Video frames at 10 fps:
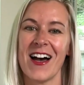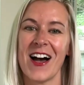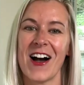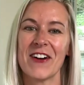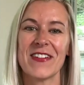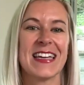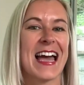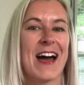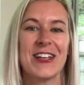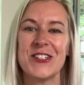Avi,
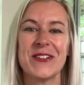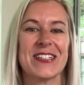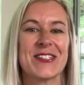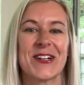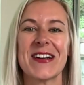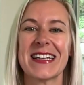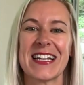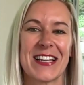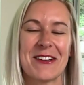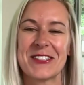how did you get started in
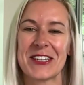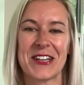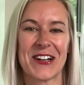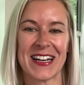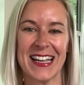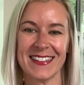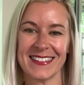cloud security?